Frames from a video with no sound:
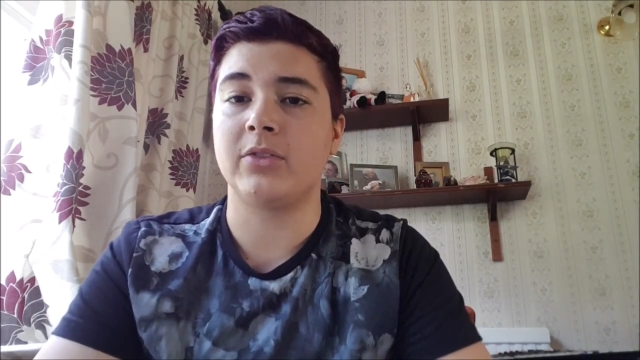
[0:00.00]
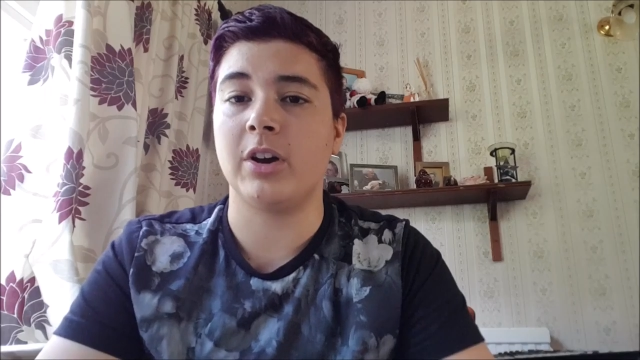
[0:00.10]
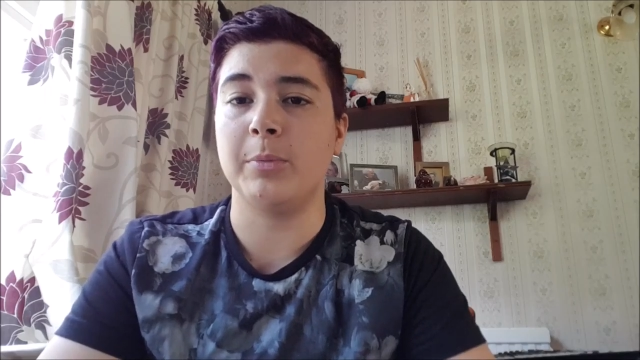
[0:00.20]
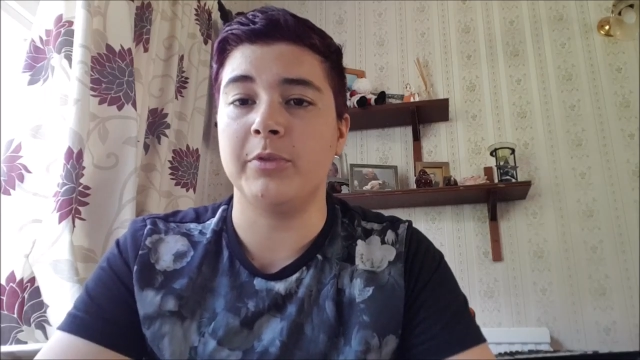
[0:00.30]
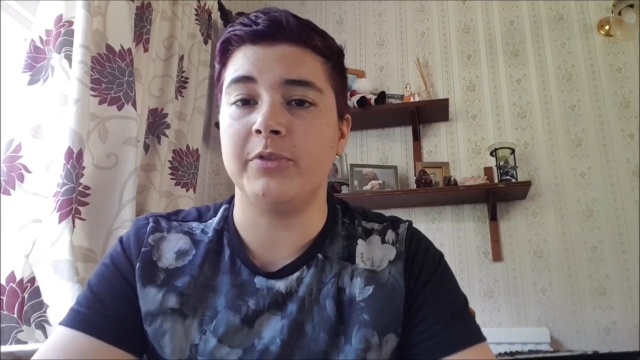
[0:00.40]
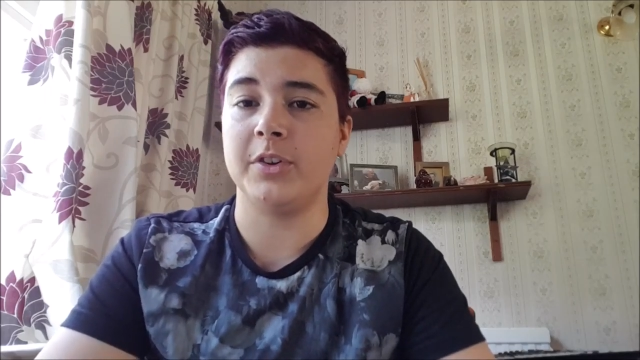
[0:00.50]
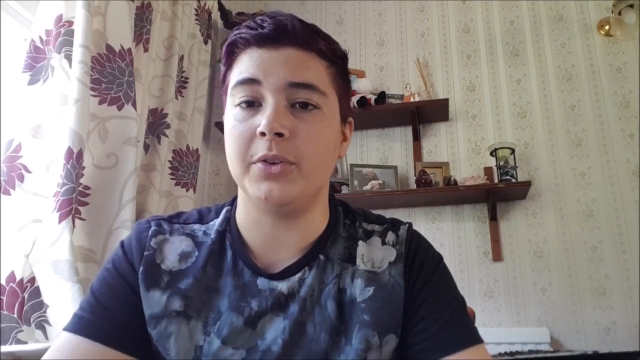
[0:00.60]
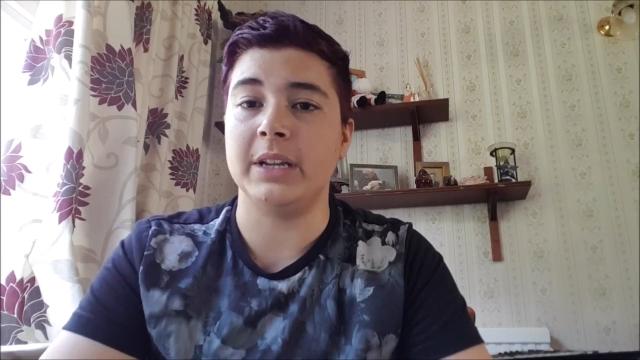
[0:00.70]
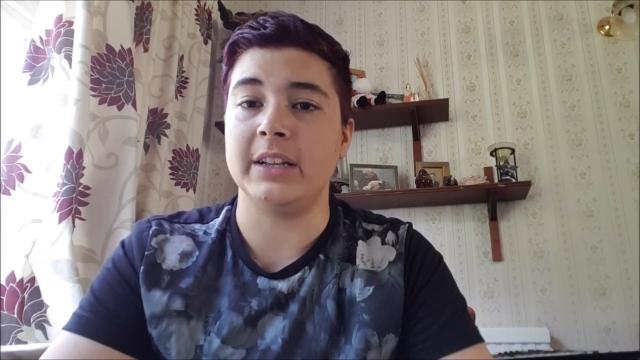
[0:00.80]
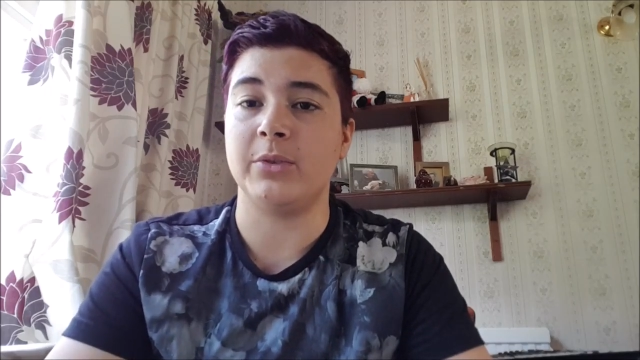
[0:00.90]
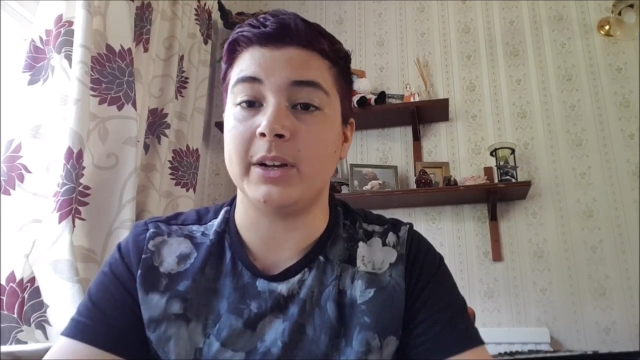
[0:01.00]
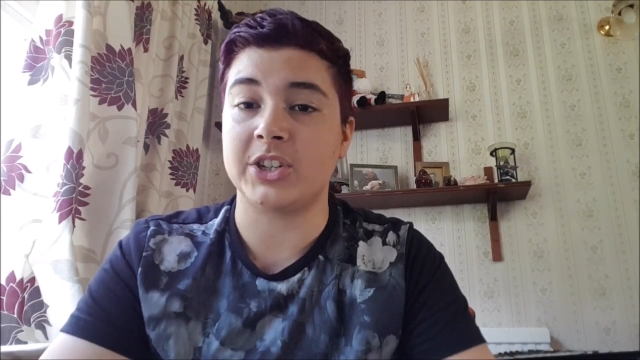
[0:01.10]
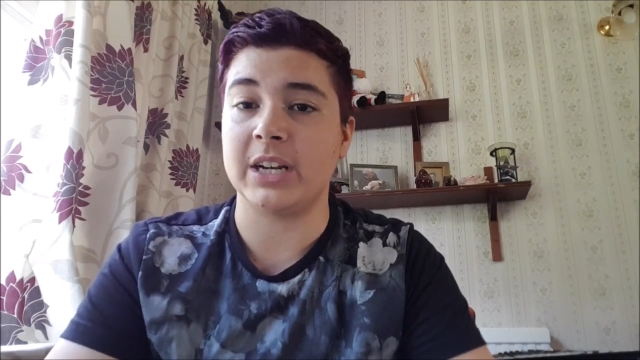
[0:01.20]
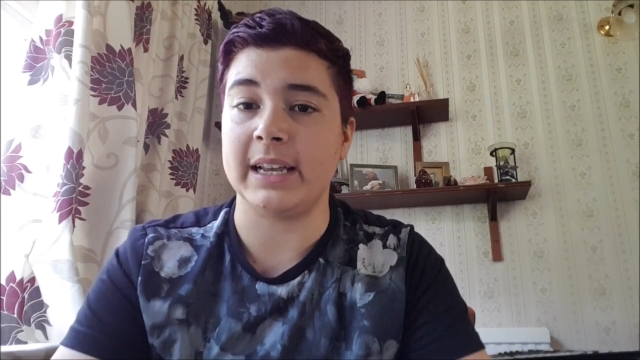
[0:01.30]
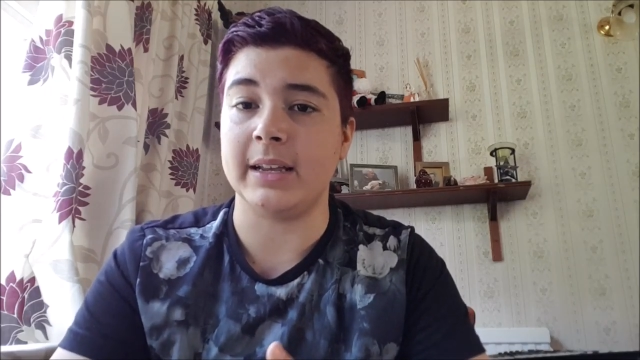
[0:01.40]
the time off of uni to
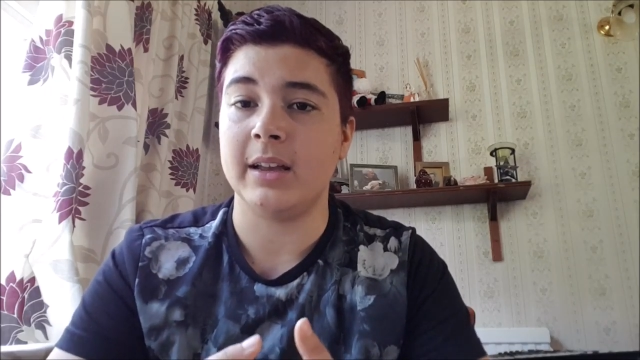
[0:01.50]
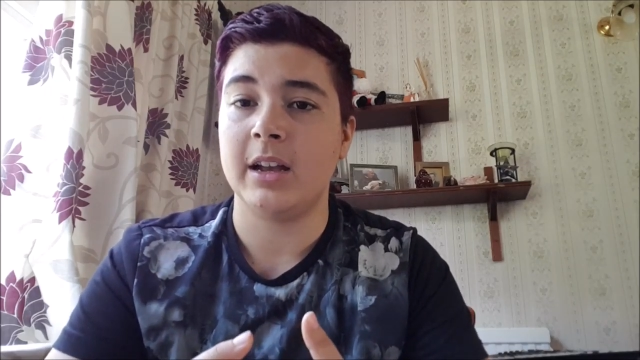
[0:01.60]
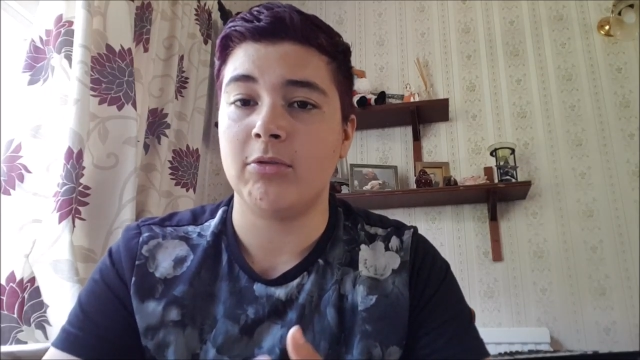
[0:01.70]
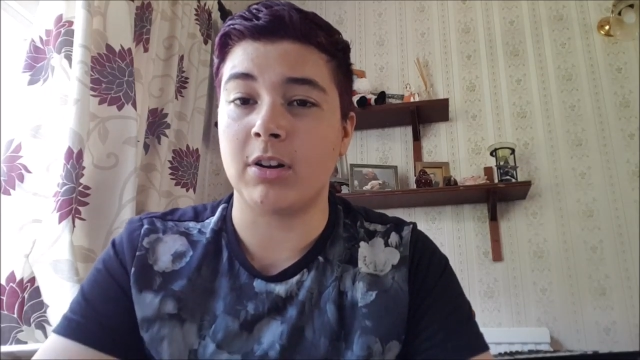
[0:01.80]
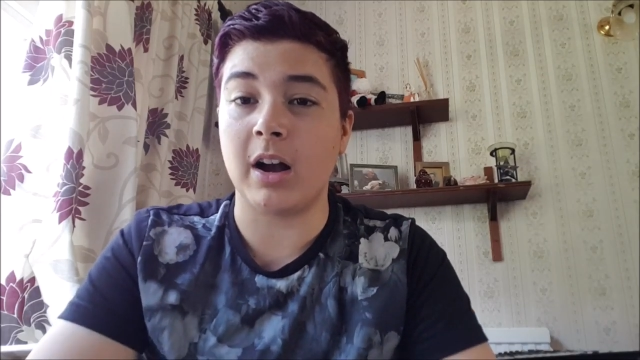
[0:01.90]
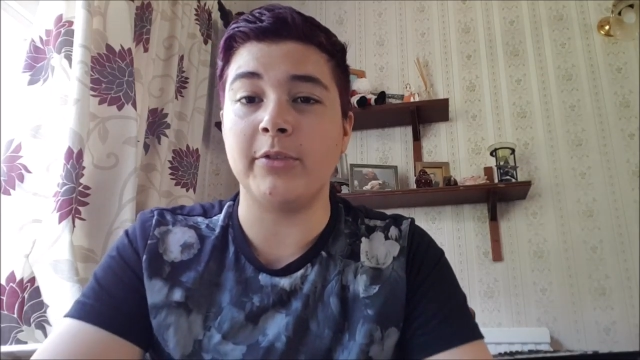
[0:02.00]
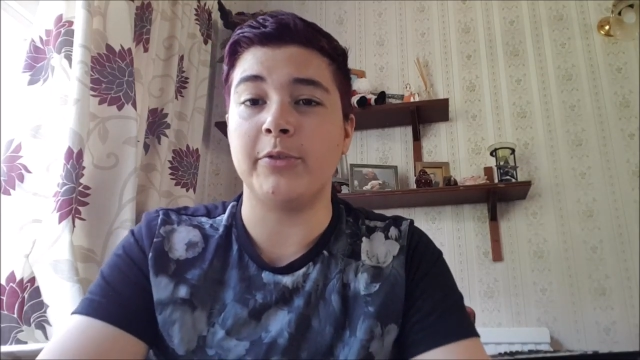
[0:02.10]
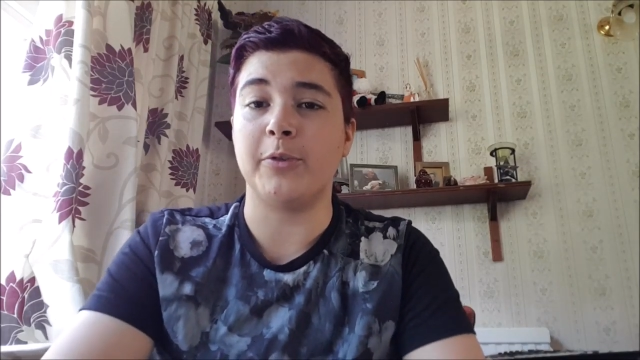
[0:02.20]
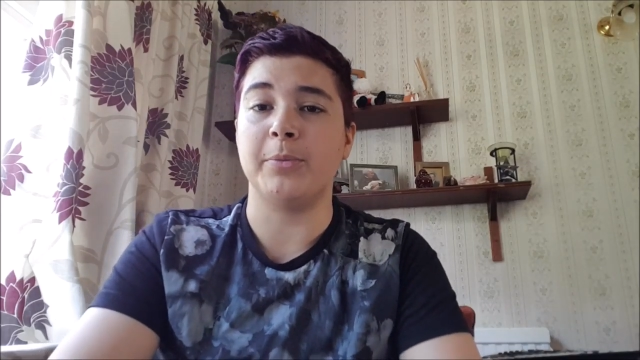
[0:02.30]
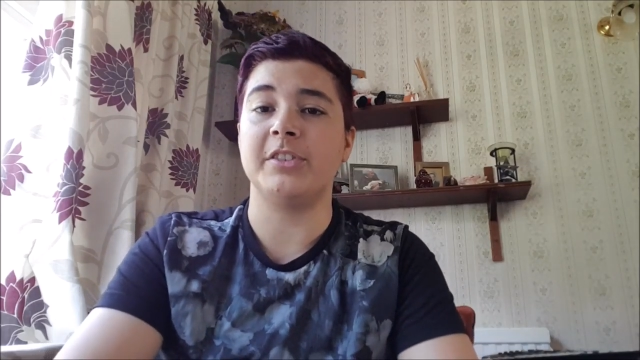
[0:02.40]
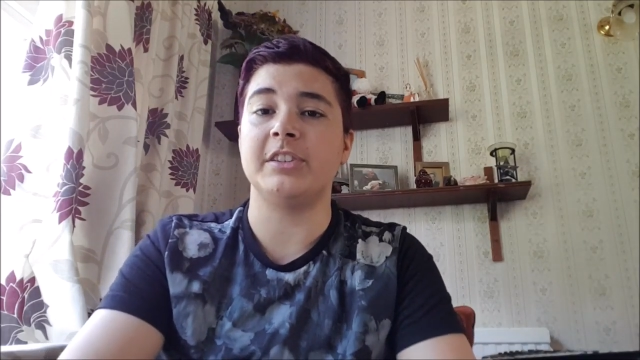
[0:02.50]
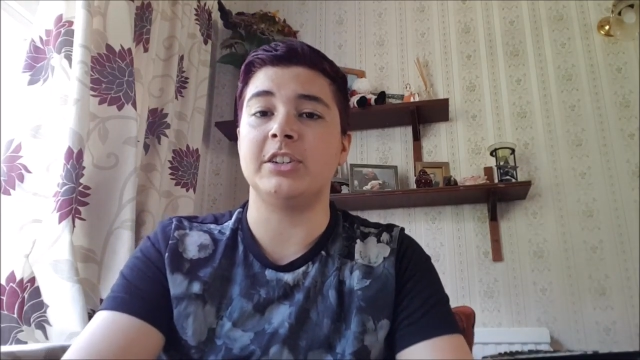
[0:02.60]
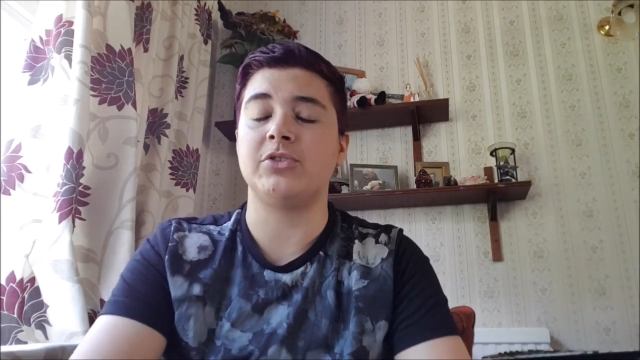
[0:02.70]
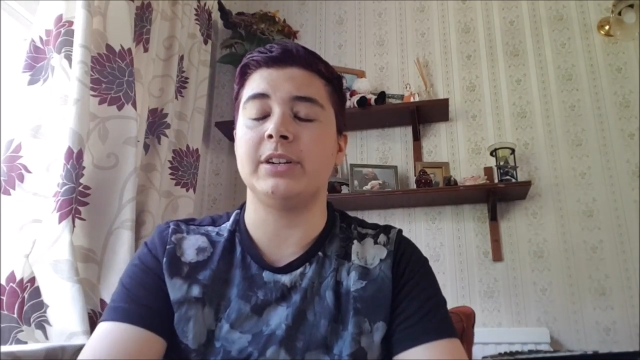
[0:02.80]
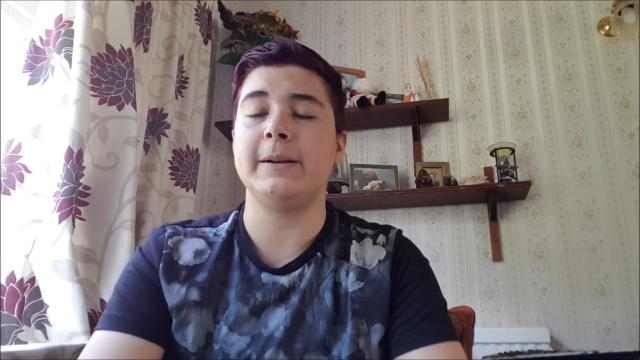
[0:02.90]
actually recover from the
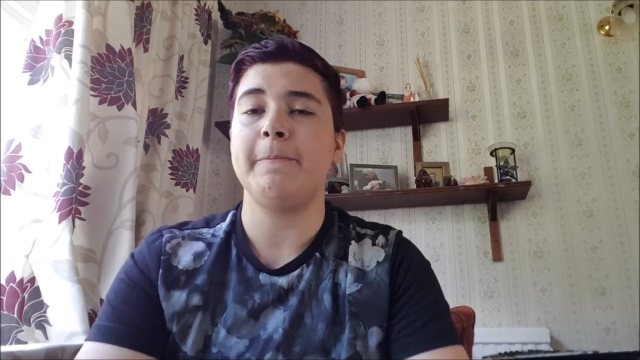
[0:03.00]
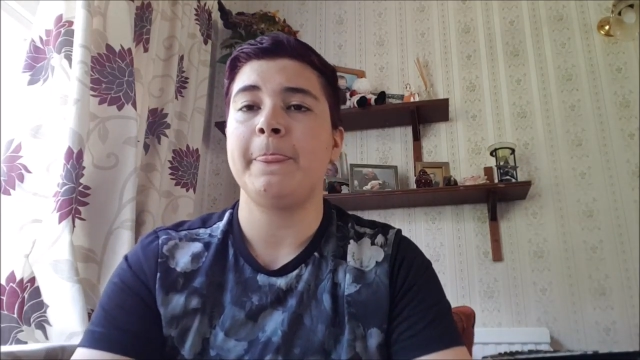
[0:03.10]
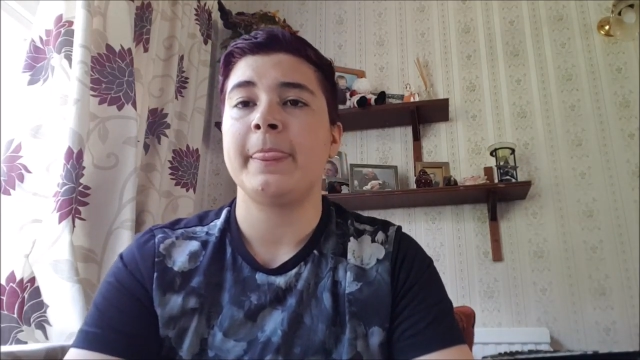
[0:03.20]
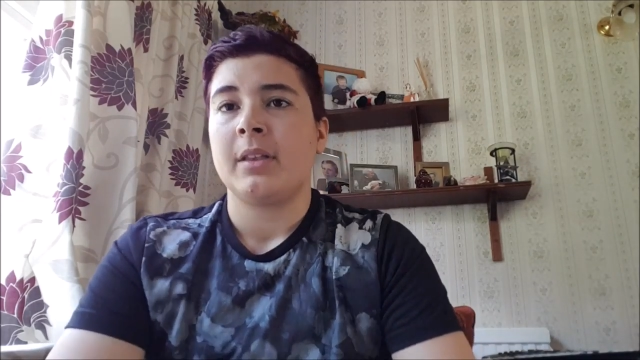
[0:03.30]
surgery.